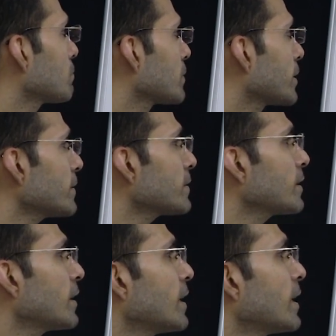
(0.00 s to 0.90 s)
this
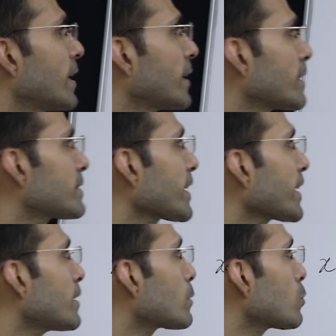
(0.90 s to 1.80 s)
and the
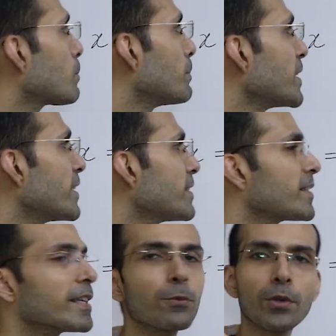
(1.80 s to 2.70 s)
second root B is
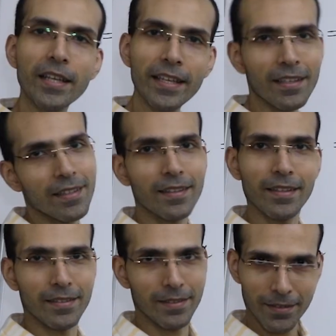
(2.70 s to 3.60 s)
equaling
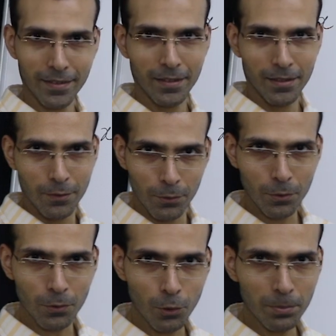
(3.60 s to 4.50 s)
this.
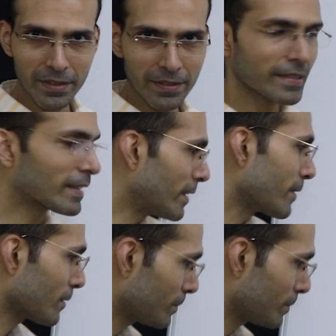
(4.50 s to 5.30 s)
So hope this is clear.